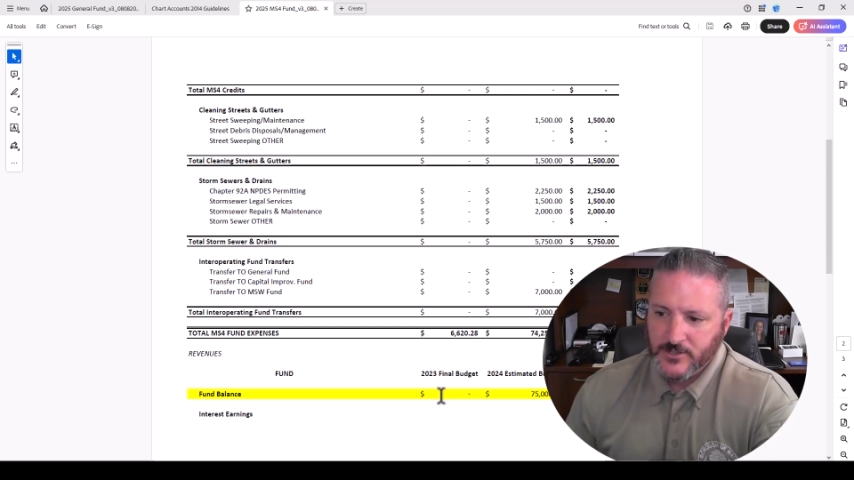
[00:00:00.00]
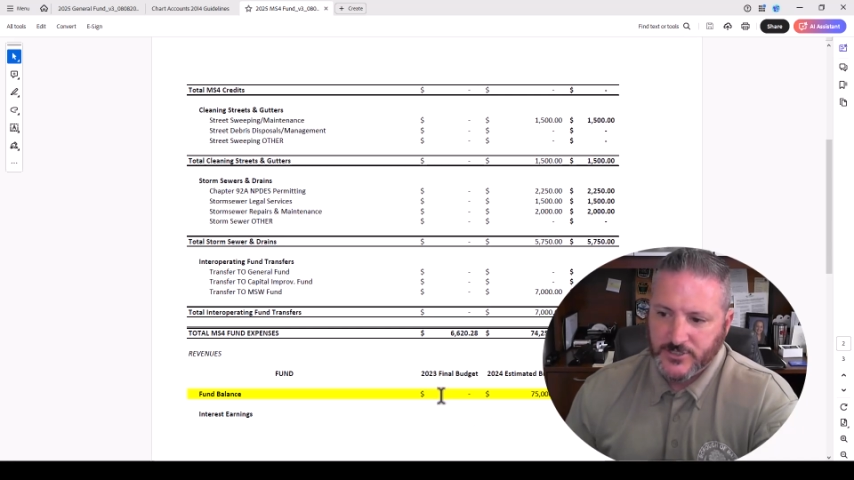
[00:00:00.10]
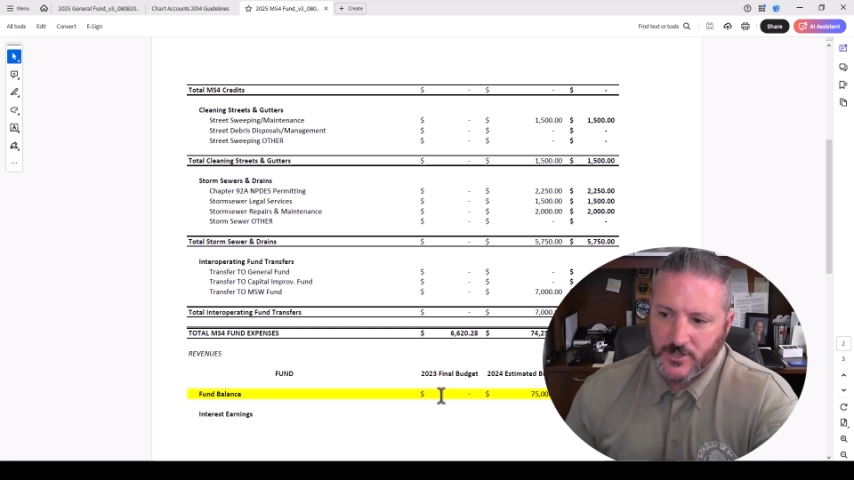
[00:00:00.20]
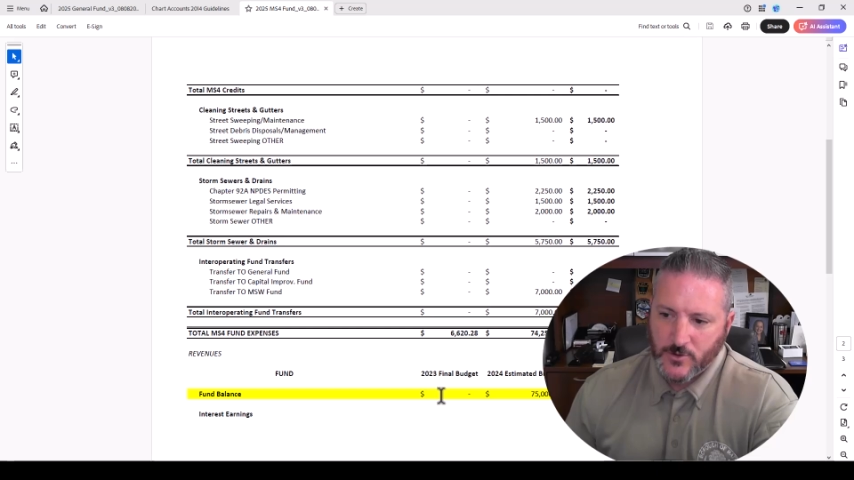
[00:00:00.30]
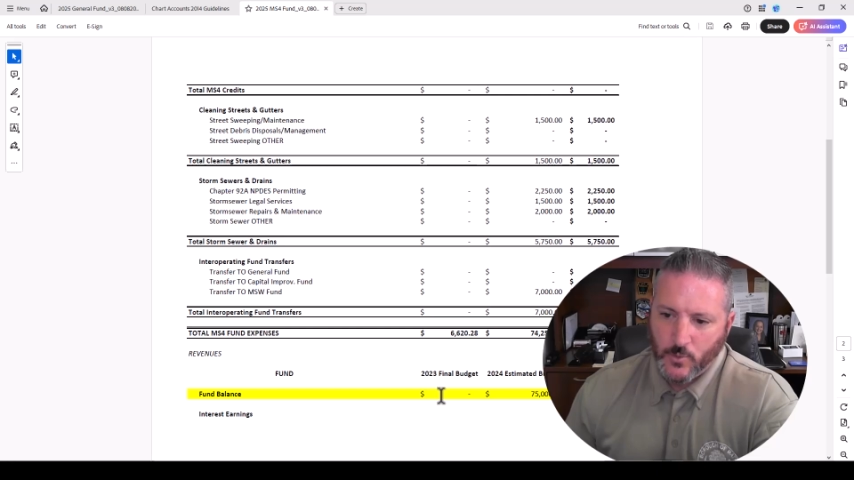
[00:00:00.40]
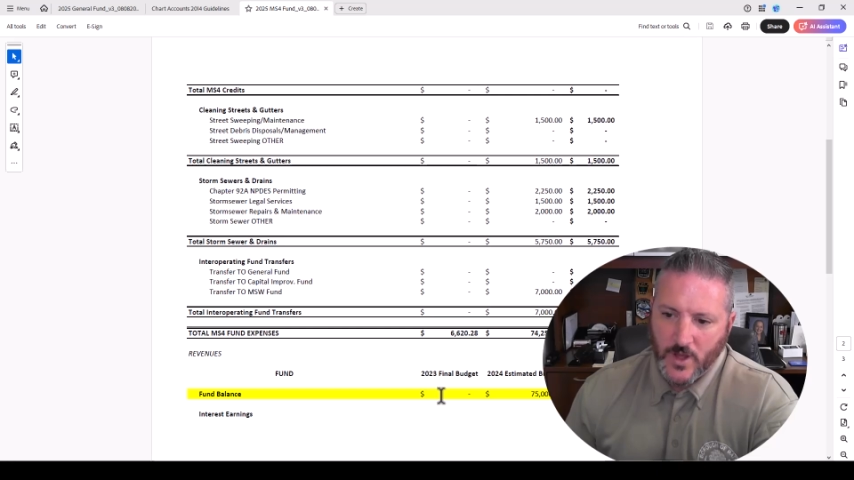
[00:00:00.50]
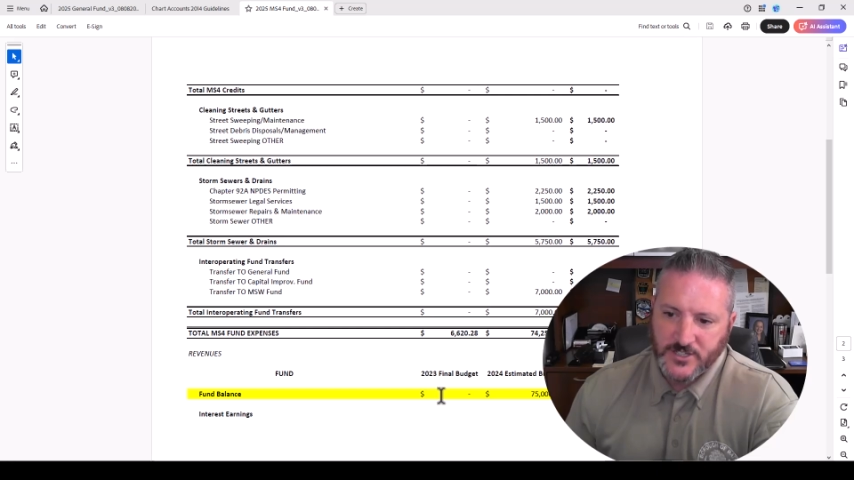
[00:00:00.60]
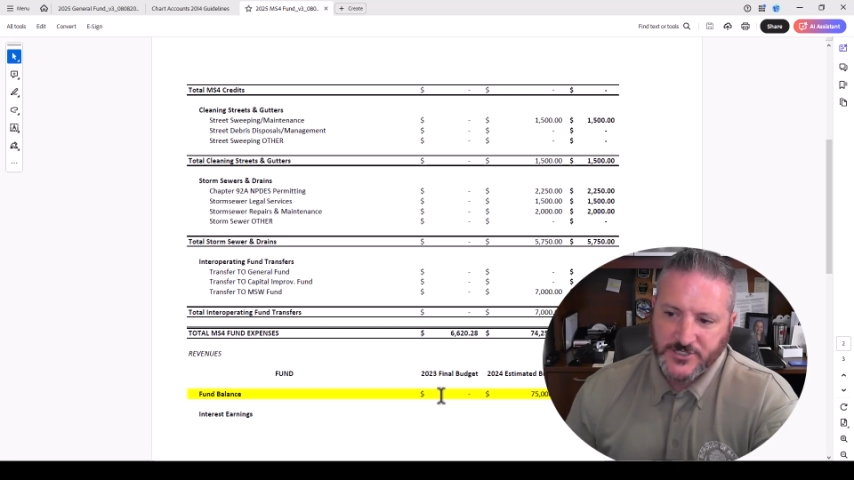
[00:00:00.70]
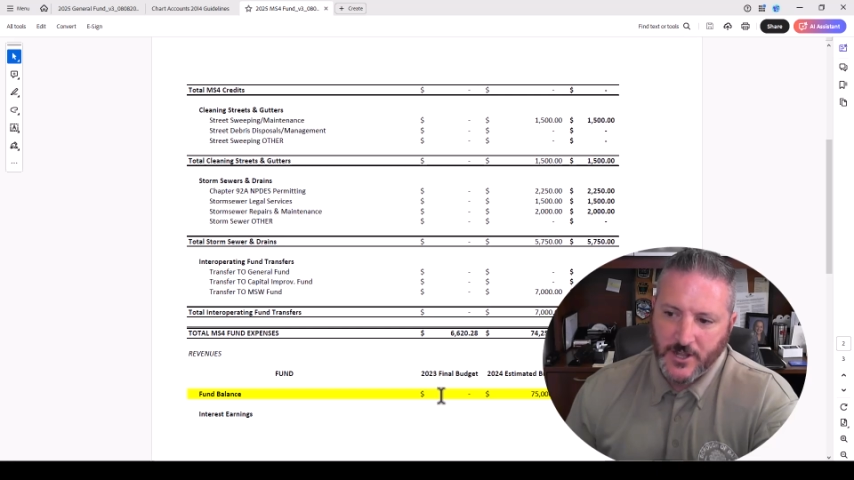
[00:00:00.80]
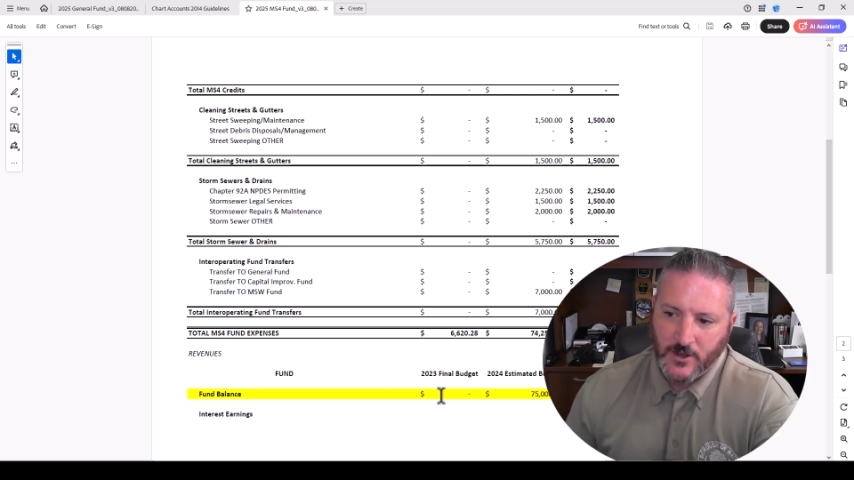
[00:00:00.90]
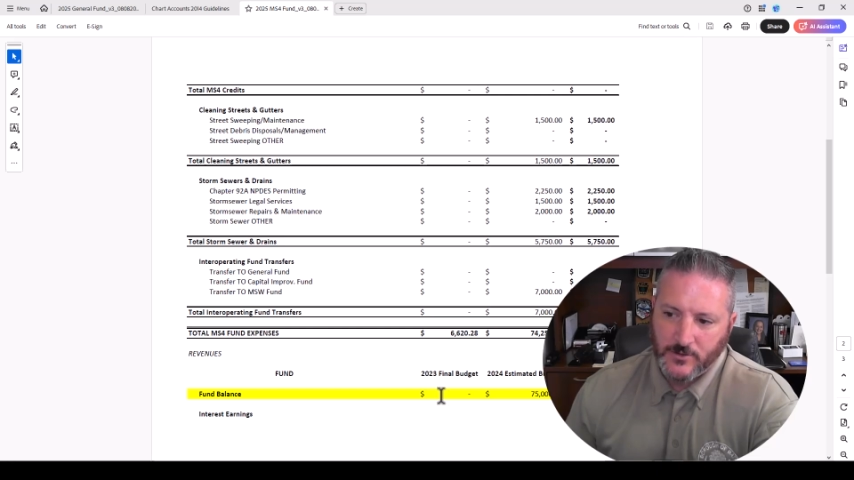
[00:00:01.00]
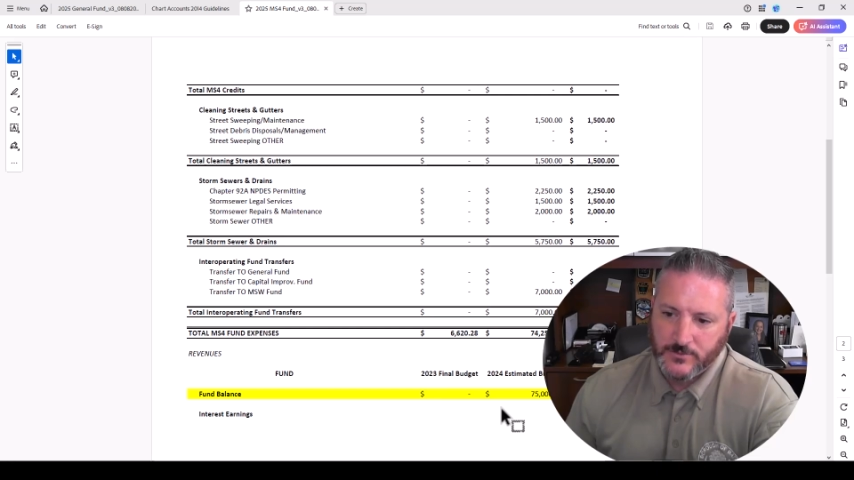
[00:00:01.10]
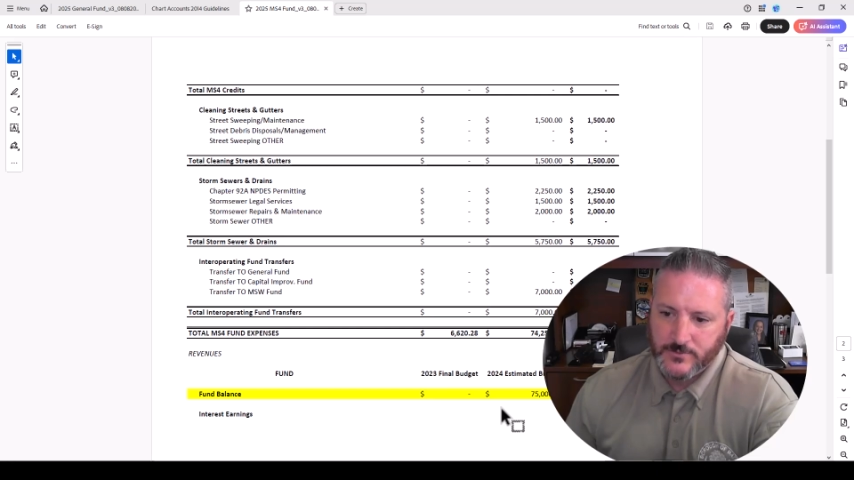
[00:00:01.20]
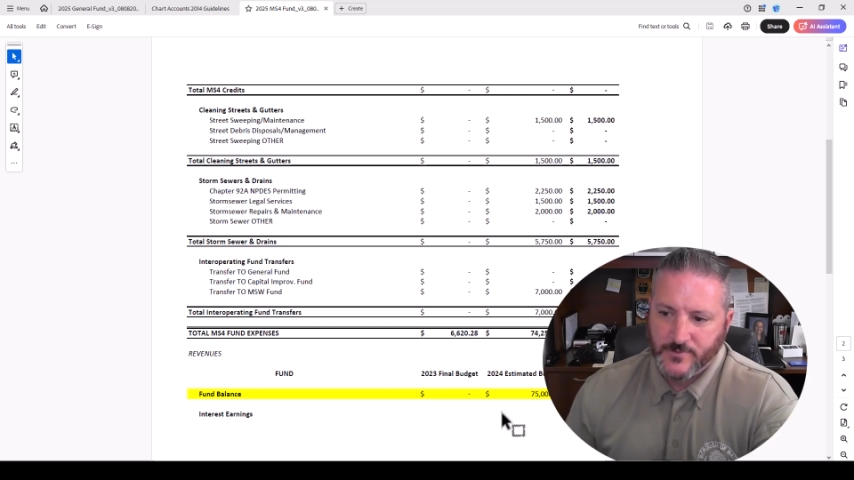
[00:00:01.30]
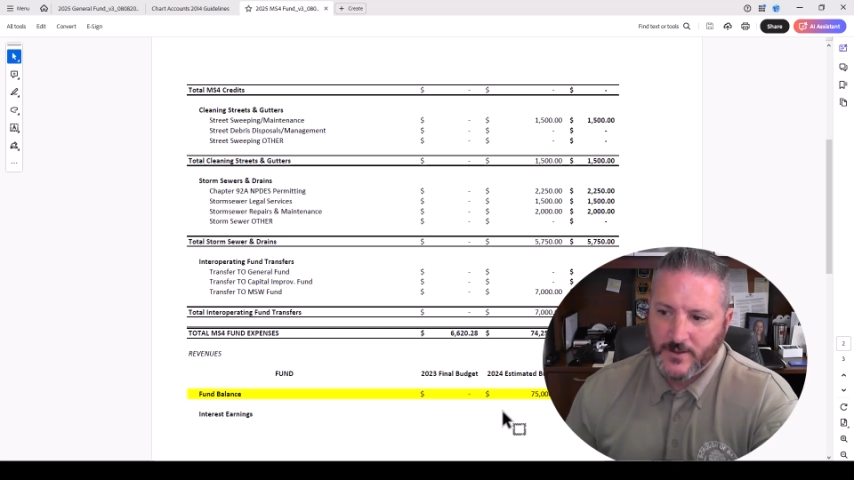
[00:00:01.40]
So there was no
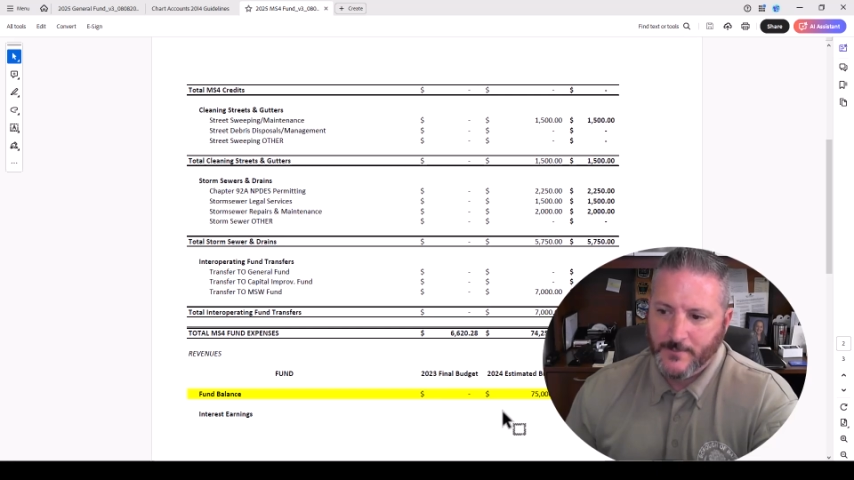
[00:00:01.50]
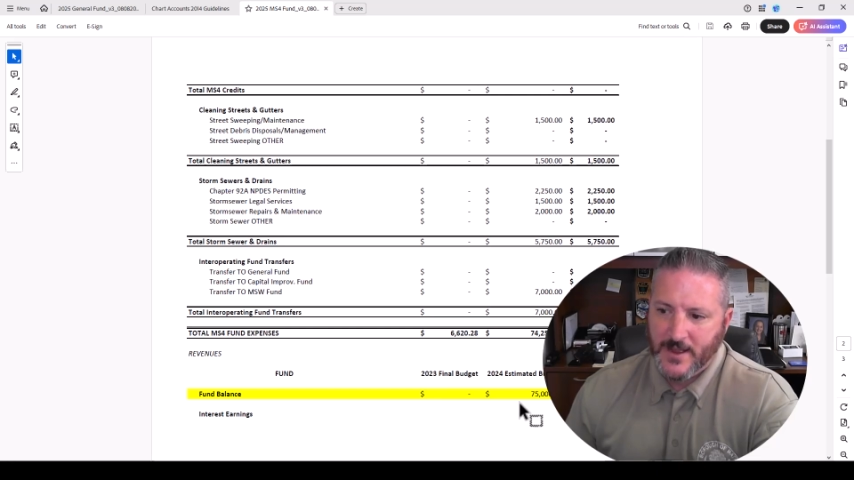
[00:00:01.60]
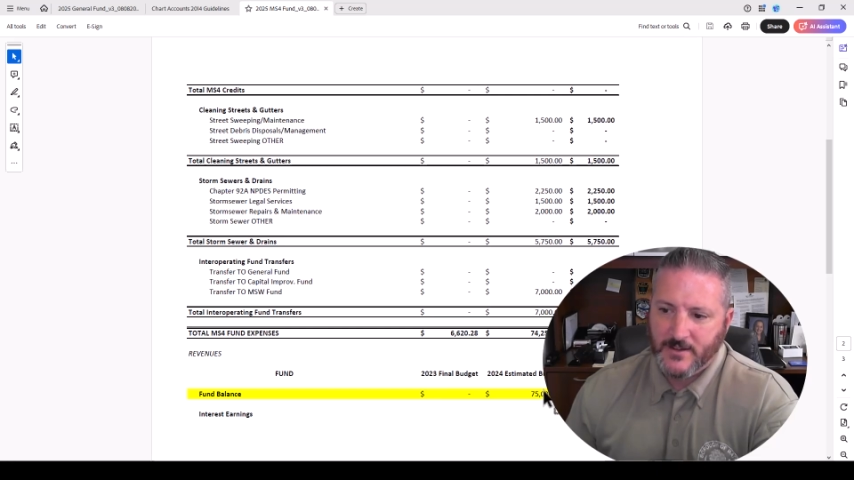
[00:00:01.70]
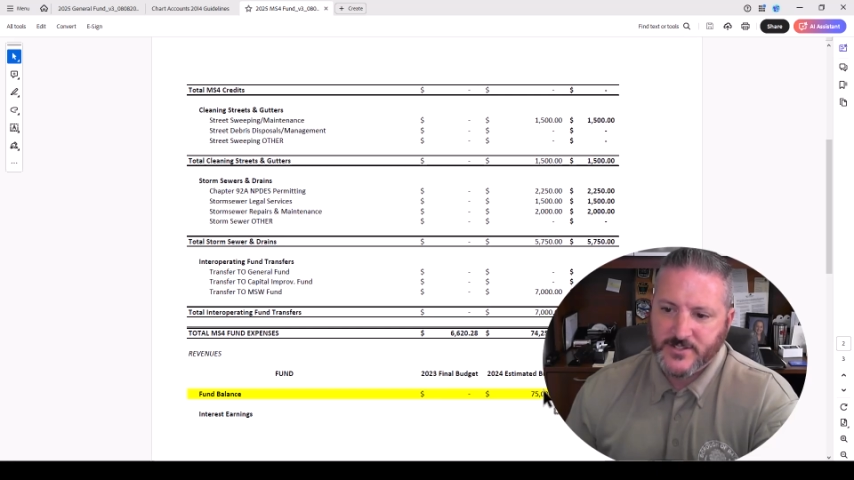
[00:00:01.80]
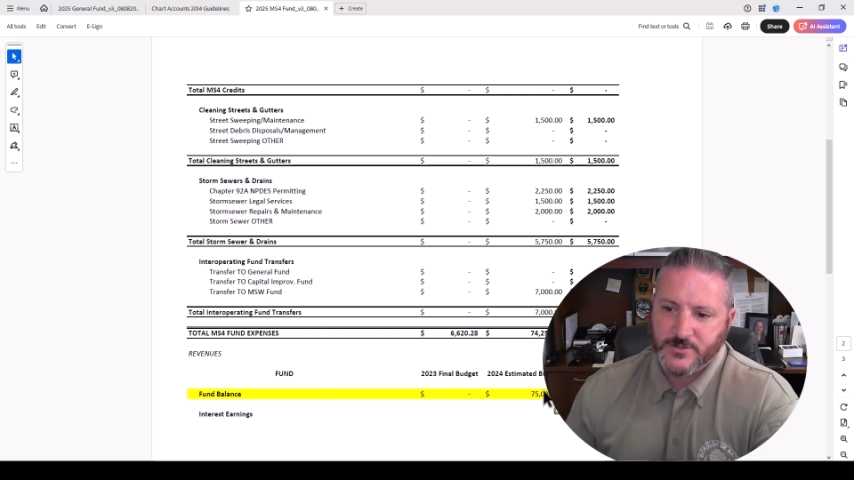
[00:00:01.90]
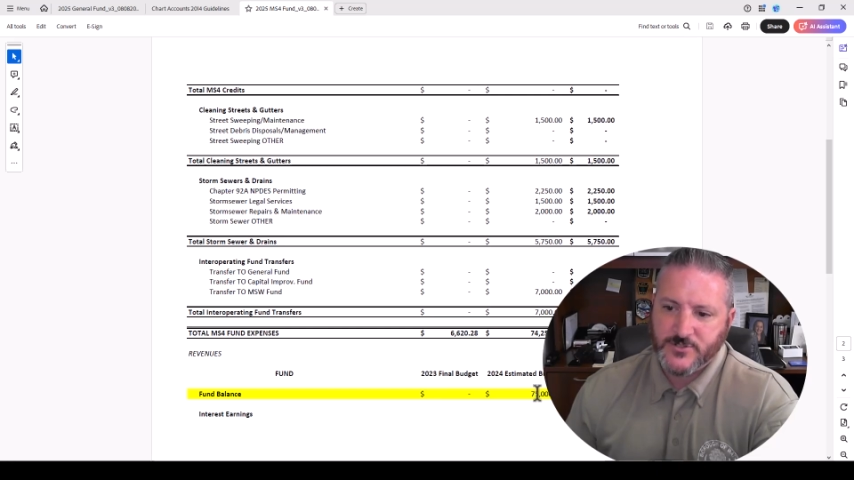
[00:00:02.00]
fund balance.